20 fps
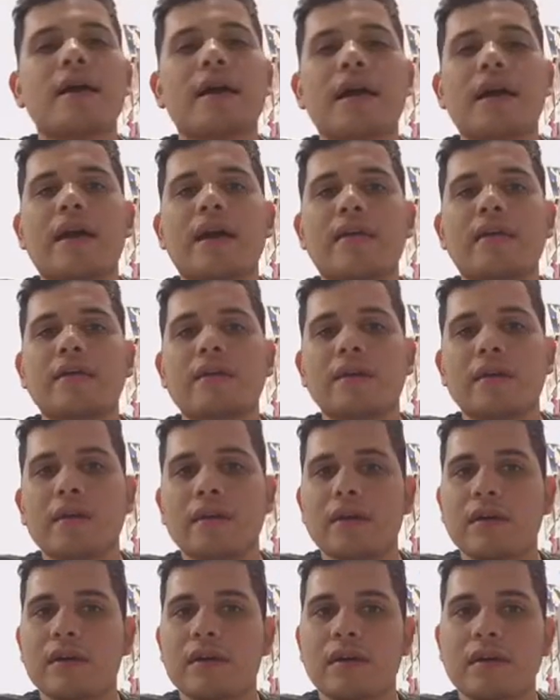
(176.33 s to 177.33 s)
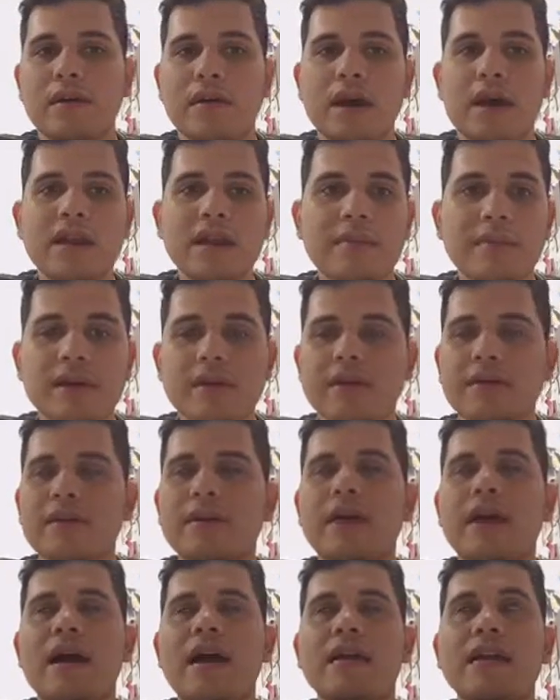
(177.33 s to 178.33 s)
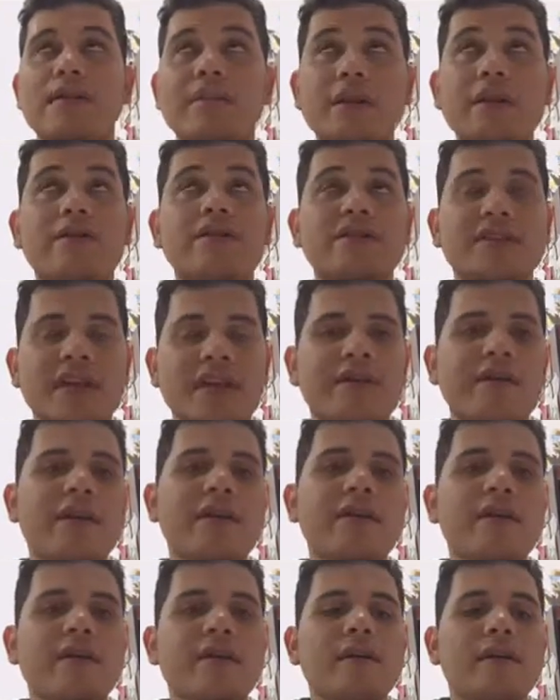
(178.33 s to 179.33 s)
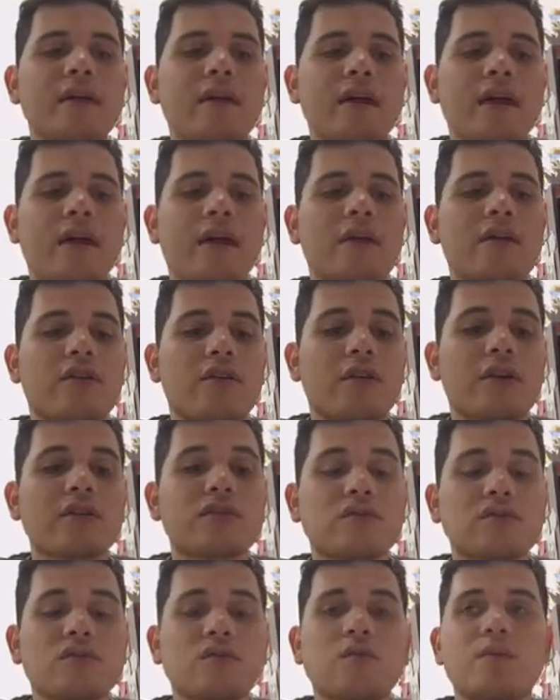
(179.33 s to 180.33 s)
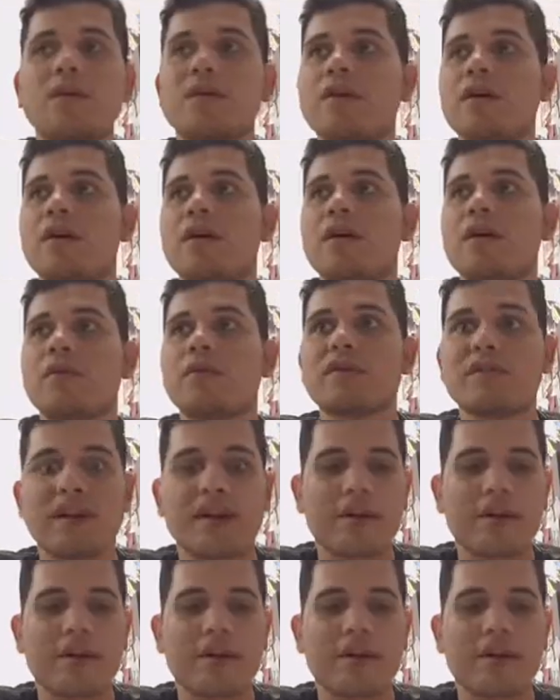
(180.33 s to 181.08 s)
and the animators area are going to do with the